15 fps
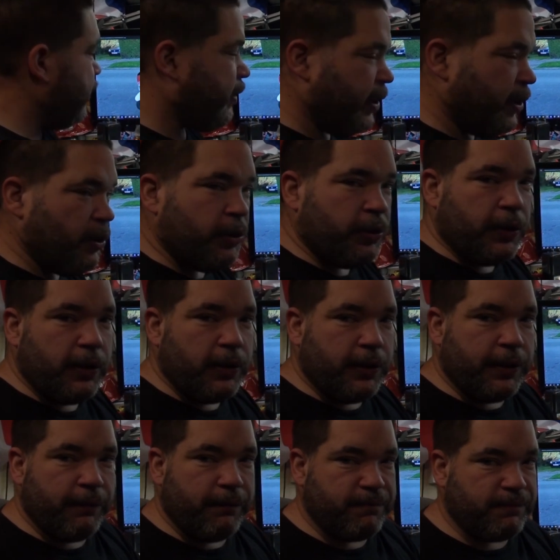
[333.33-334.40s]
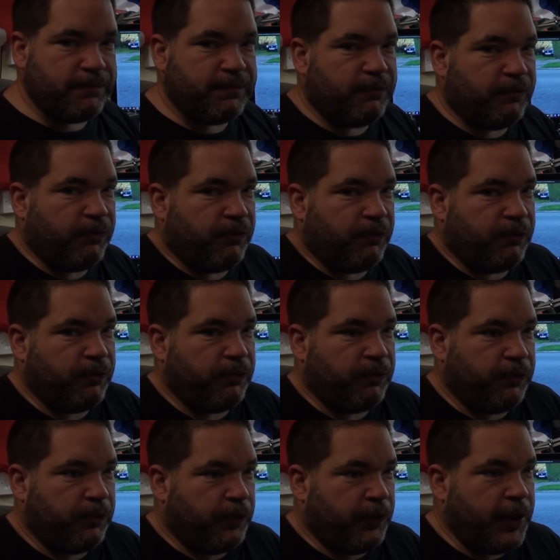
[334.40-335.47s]
everything on it
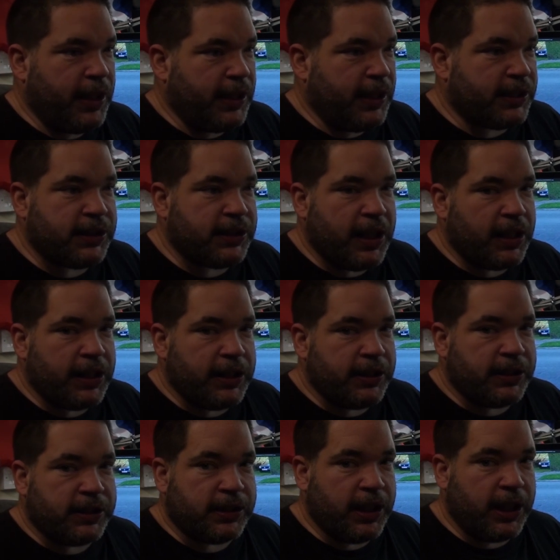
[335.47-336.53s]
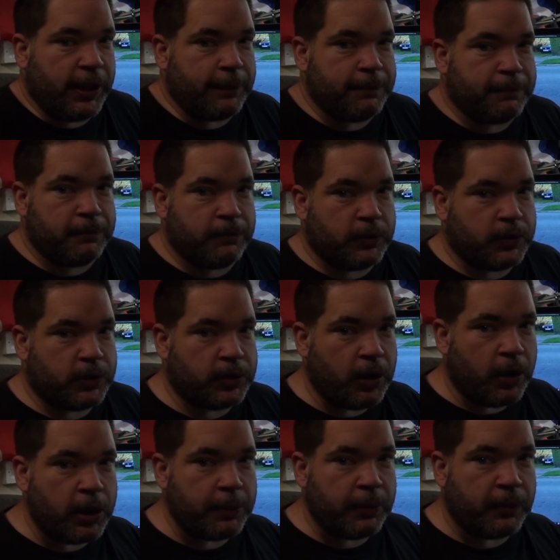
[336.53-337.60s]
feel exactly the same
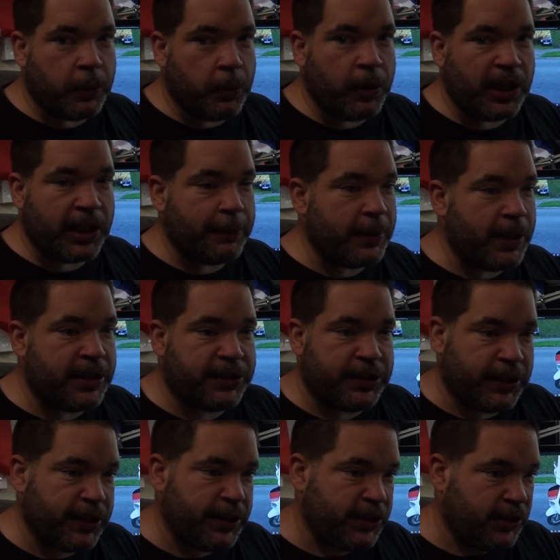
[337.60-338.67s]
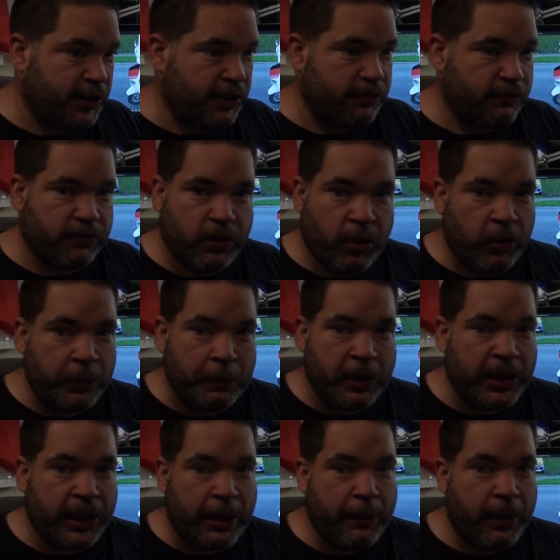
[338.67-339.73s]
type of quality plastic as on
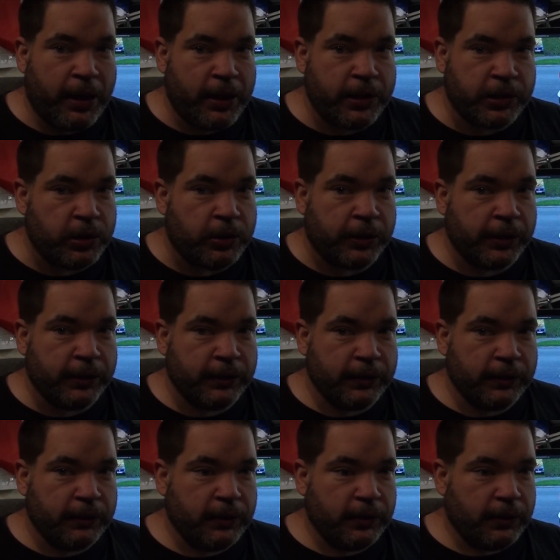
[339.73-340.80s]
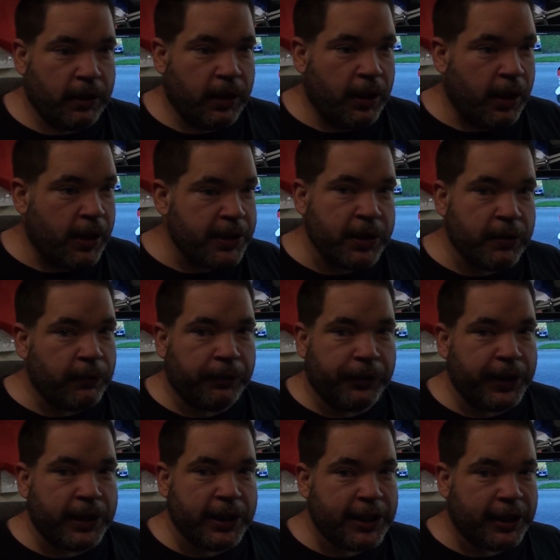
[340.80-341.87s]
my Yamaha jog. I don't
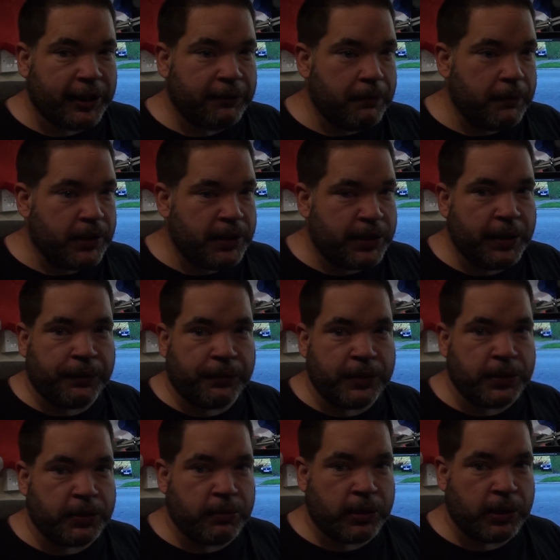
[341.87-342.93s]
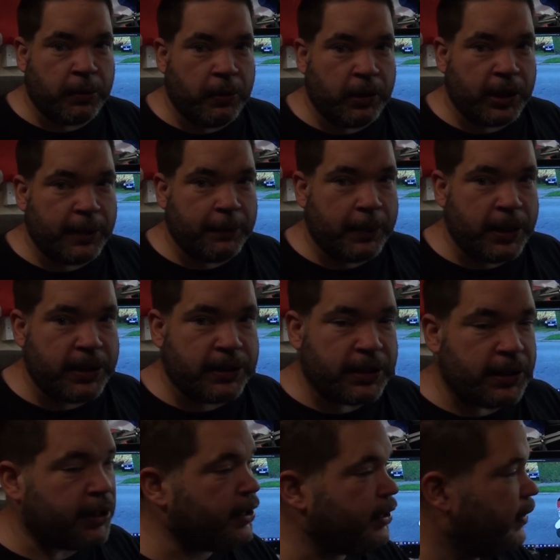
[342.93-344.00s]
feel any difference with the quality plastic.